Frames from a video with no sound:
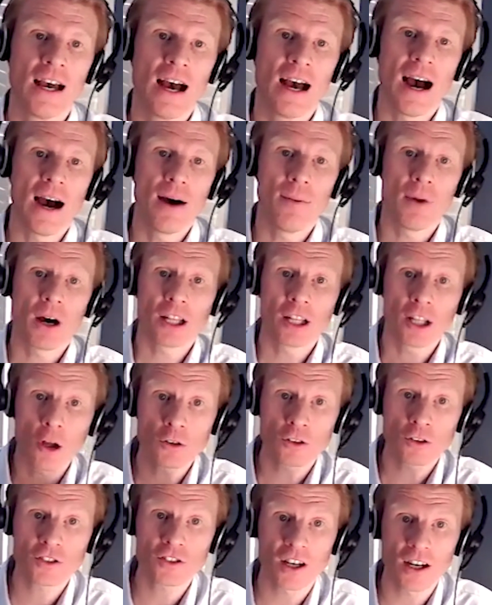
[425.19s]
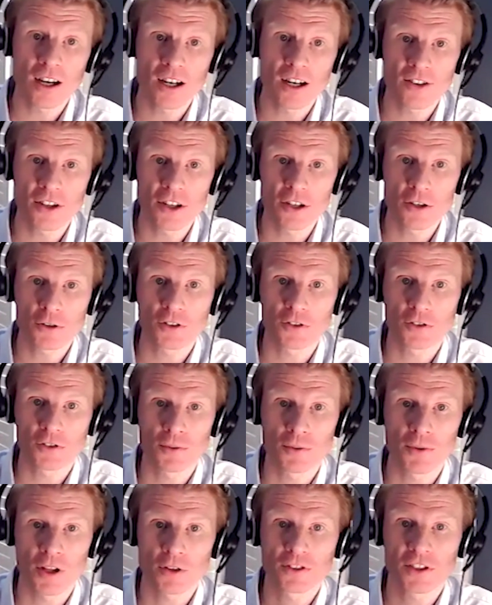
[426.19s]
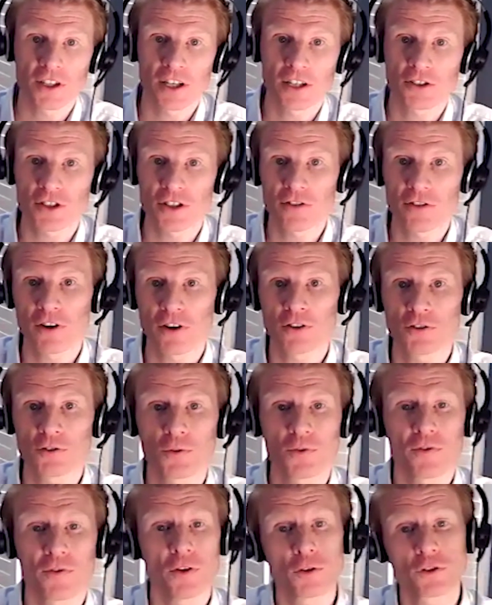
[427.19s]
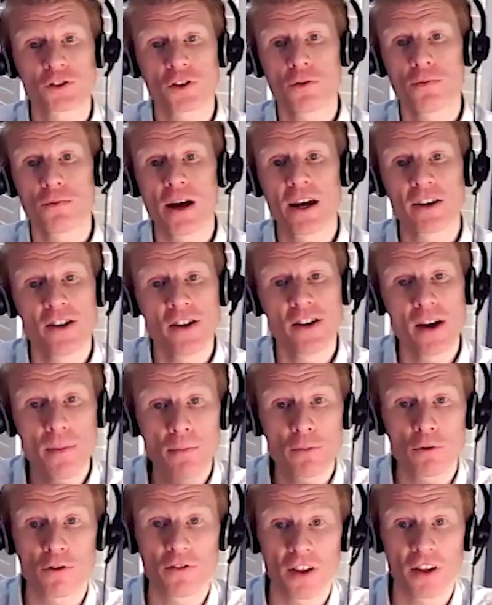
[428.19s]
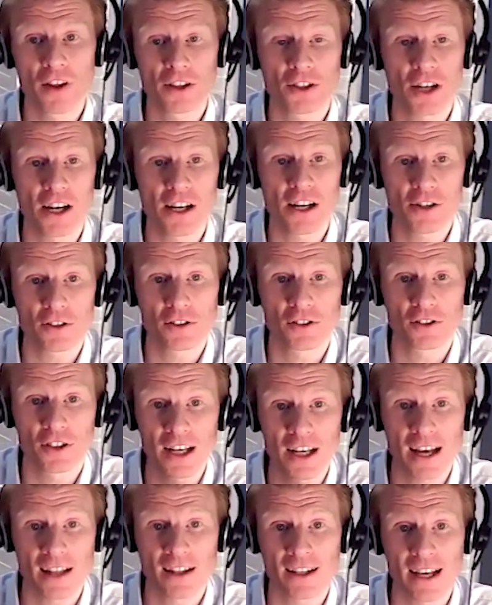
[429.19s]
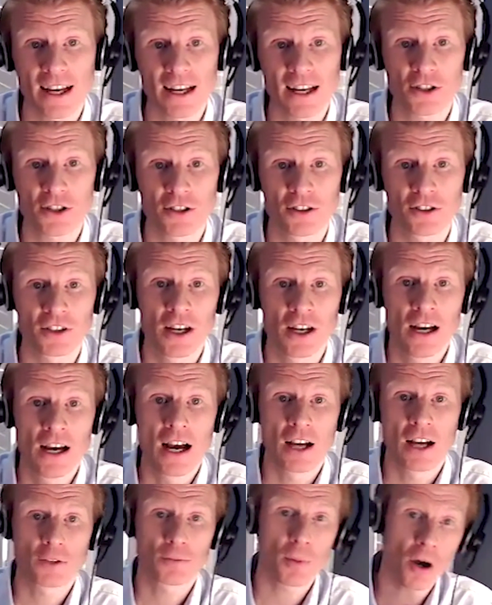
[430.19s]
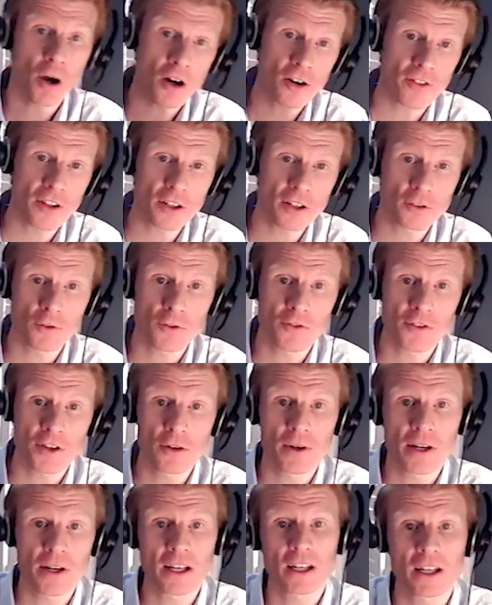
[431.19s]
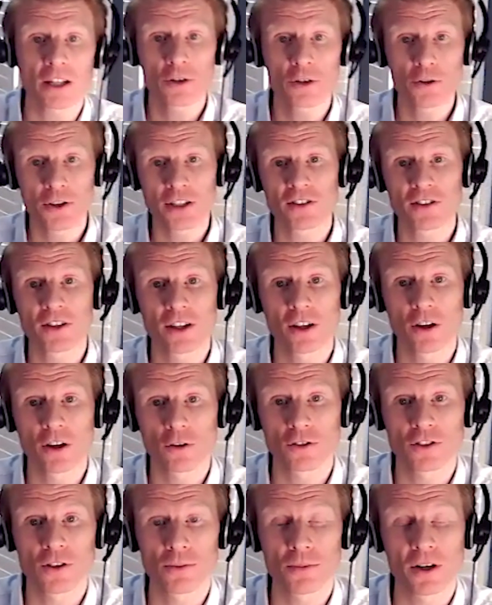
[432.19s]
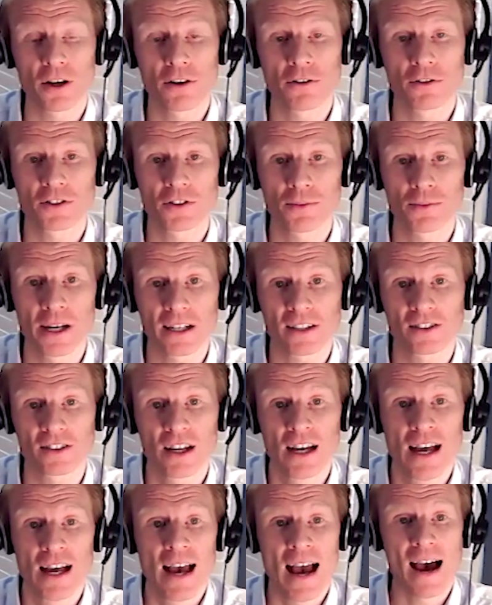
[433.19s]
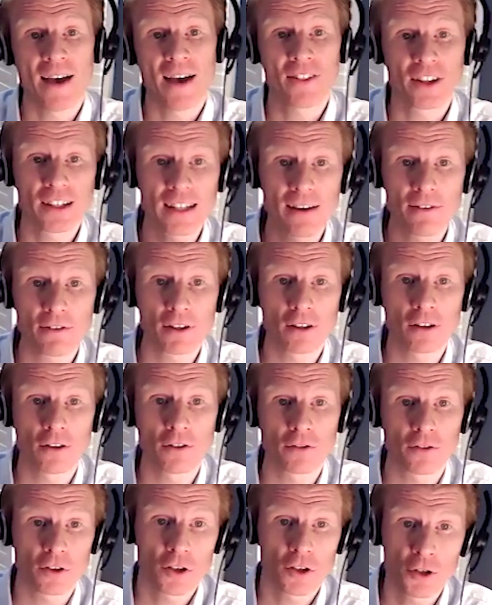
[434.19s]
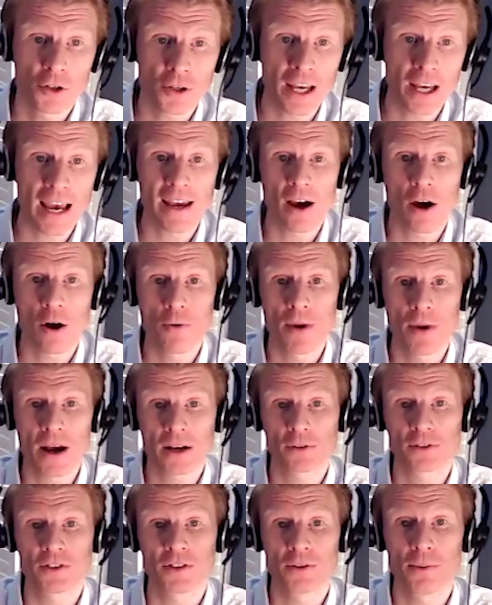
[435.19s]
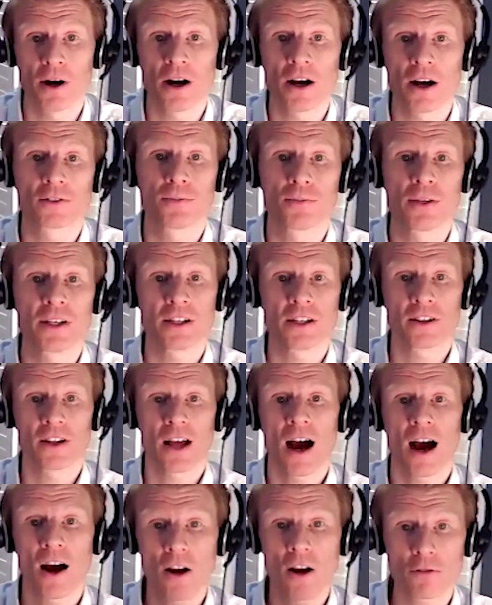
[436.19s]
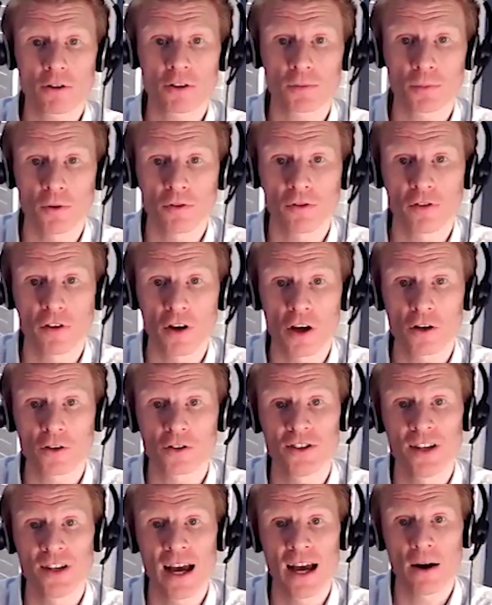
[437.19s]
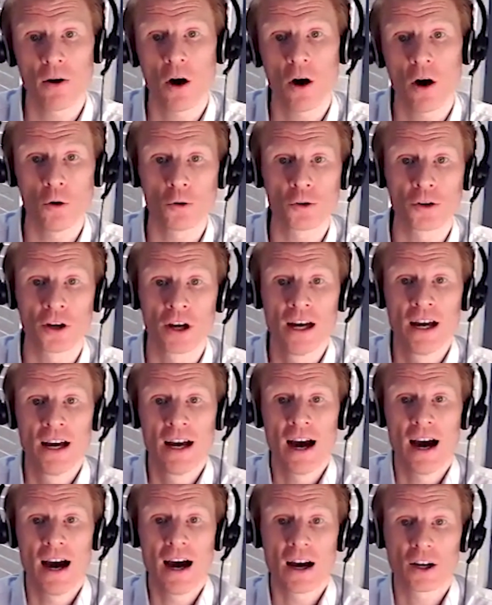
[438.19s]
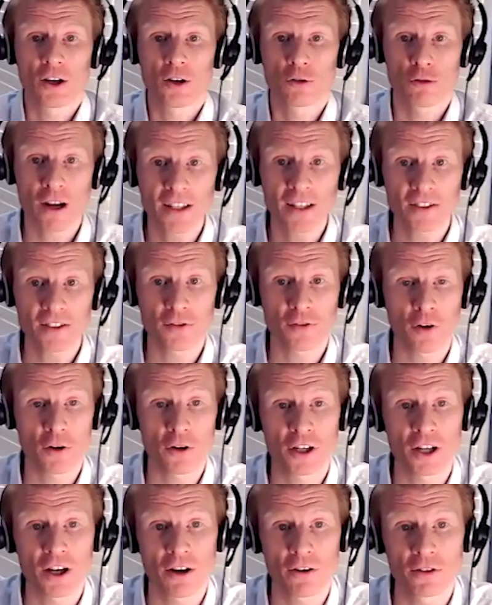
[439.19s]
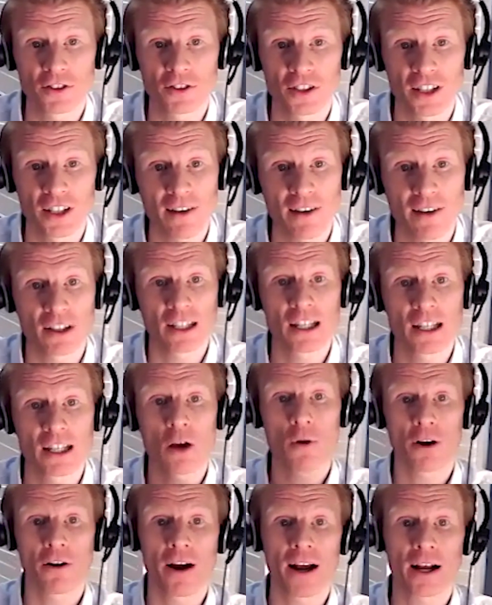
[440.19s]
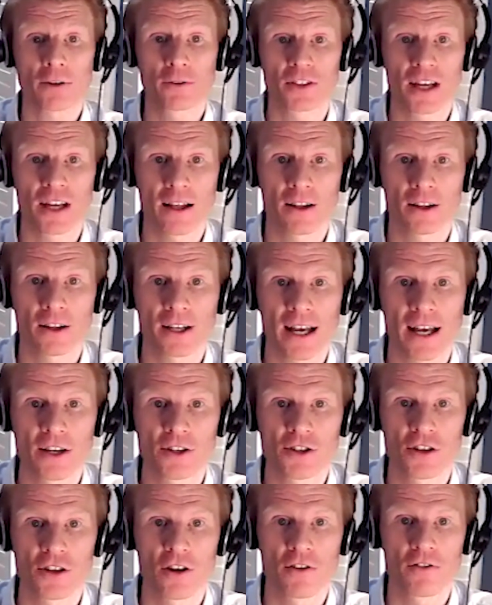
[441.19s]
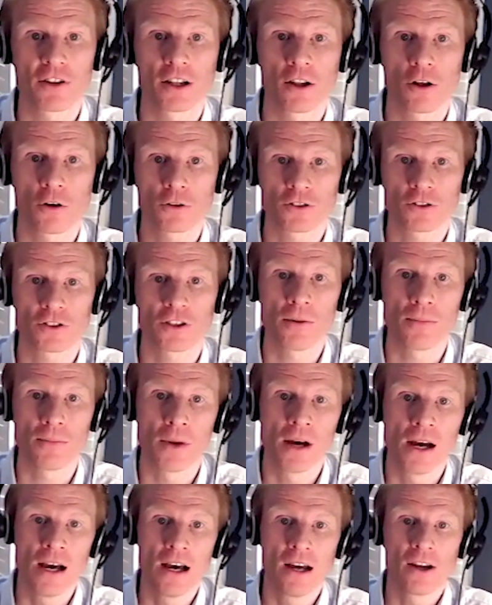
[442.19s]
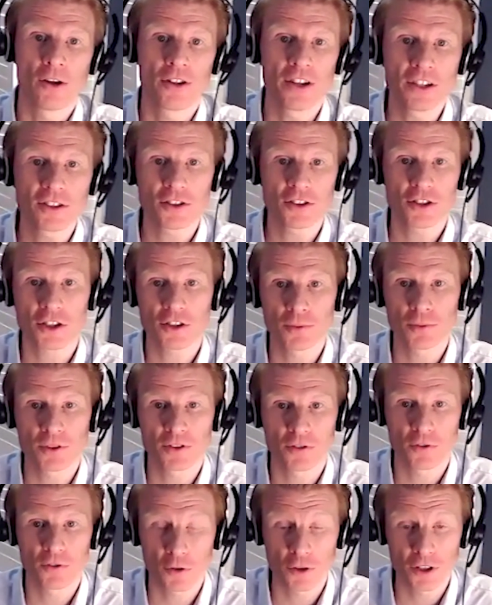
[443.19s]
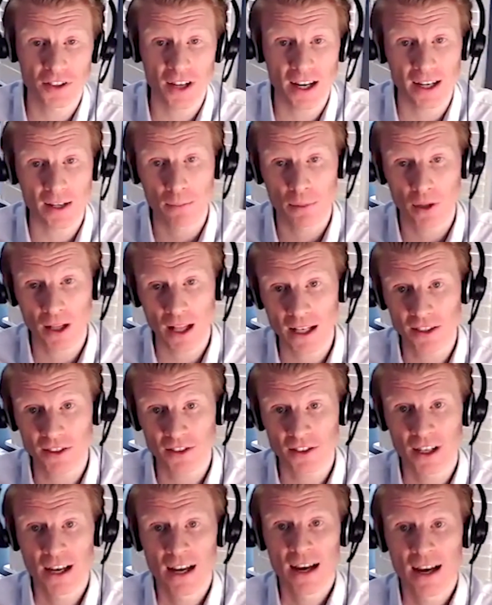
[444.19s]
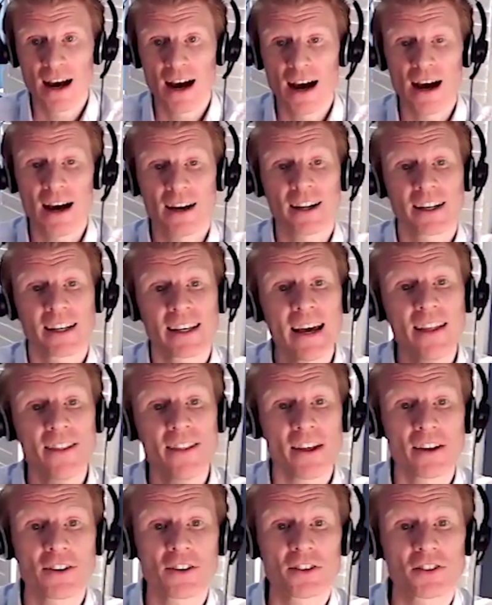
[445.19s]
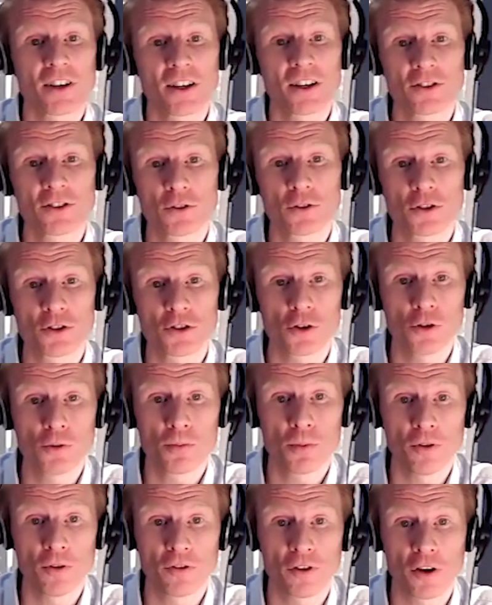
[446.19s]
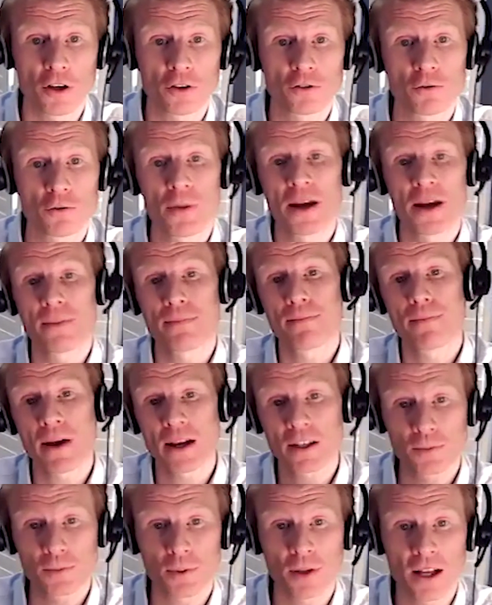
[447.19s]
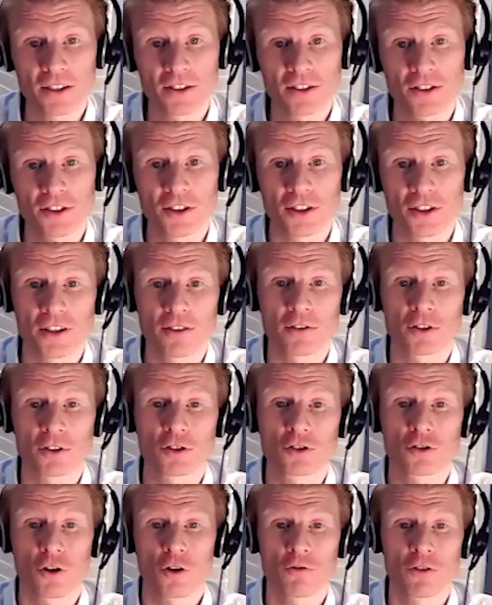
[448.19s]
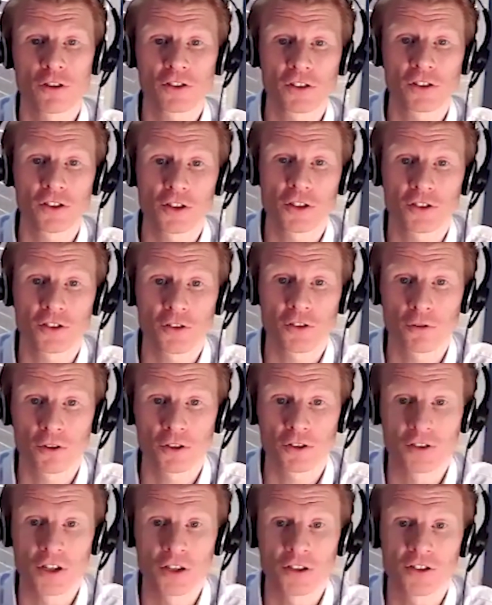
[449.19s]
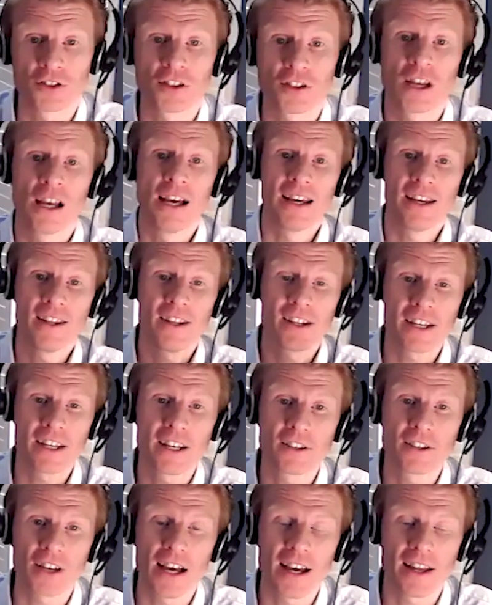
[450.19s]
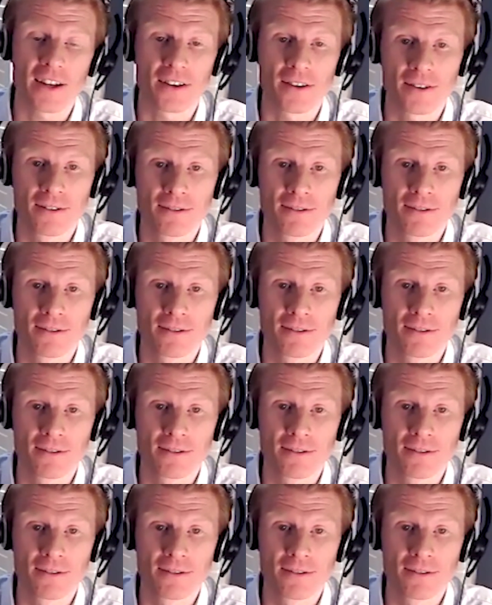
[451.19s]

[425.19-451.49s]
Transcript: Alongside the use of some of those ESG funds, we've also made a number of other changes to the allocations as part of this review, including to the long-term currency mix and the level of UK home equity bias, meaning the high-risk portfolios now hold greater foreign currency and have a lower equity allocation over the long term. Now, these adjustments have already taken place, and again, they're designed to ensure portfolios remain best placed to deliver strong risk-adjusted returns in the years ahead.